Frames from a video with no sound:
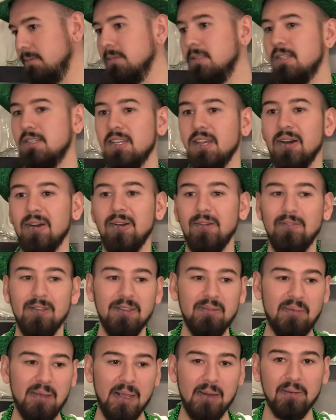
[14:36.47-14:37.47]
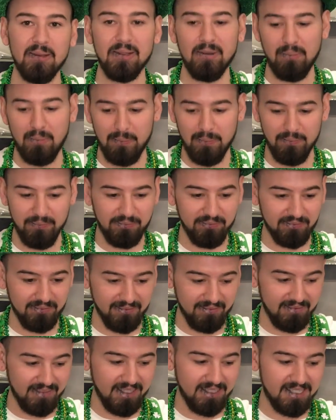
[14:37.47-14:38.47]
So we'd be able to
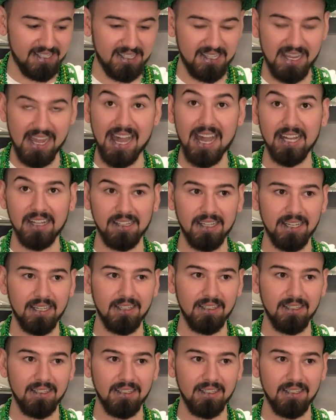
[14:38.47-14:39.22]
stack